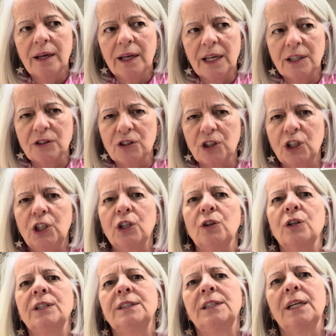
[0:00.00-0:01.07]

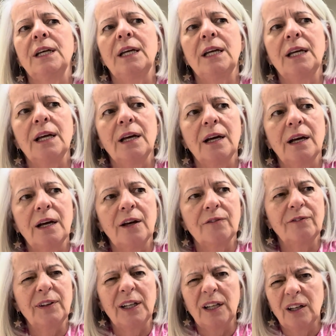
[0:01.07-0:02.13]
insecurity,
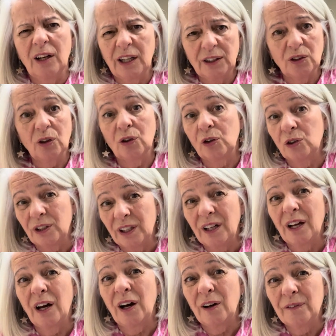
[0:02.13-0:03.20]
feeling like not good
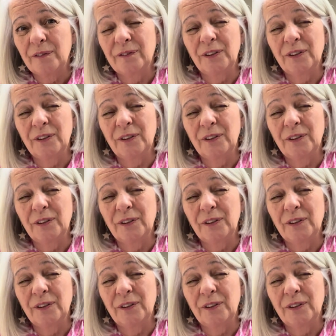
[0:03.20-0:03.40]
enough.